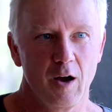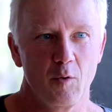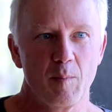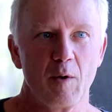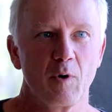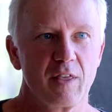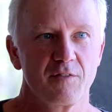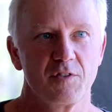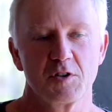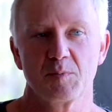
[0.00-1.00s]
We made one of the
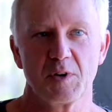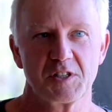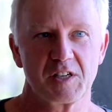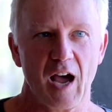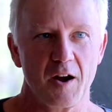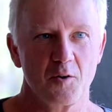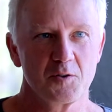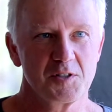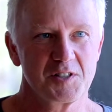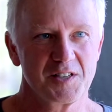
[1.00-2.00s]
first
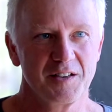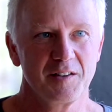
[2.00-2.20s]
Moscatos